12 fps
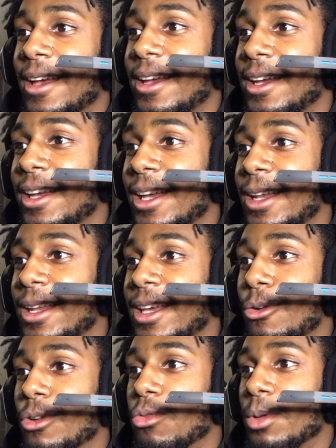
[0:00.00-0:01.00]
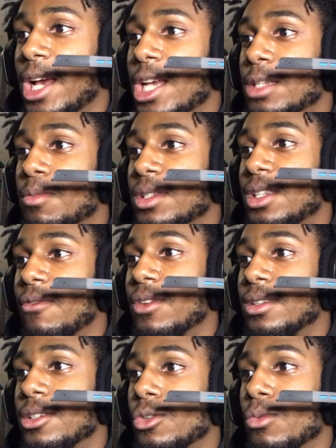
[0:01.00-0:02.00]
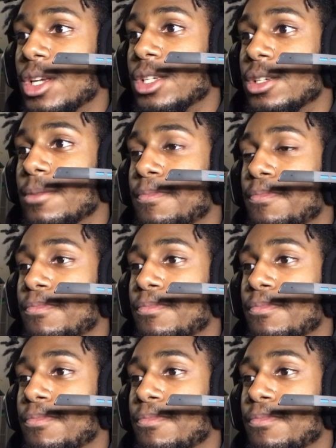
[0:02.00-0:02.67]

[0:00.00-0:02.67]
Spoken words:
And it was for that specific situation.